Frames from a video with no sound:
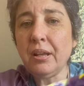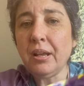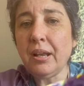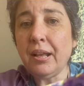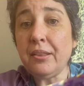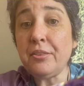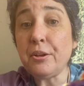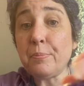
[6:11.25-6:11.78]

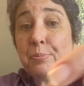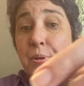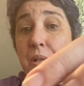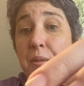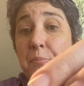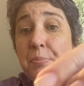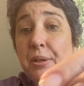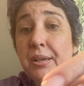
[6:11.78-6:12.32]
And they're pretty
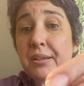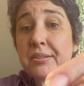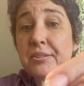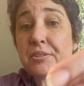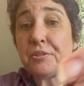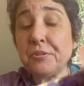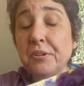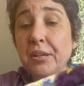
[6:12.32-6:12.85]
big
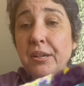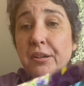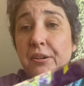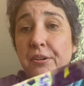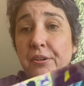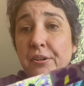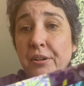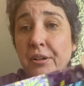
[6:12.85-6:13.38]
still
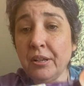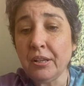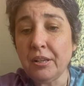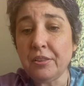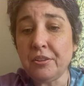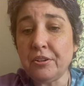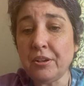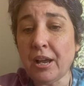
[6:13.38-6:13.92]
here.
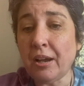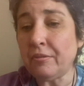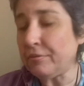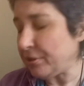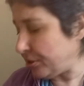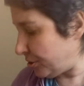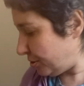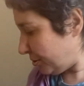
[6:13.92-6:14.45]
They're not
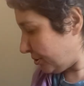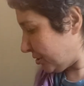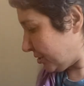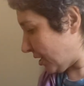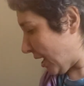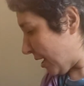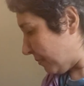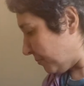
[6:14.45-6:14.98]
reduced
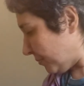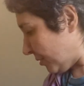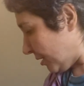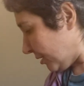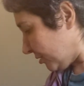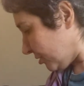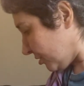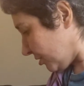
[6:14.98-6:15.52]
that much.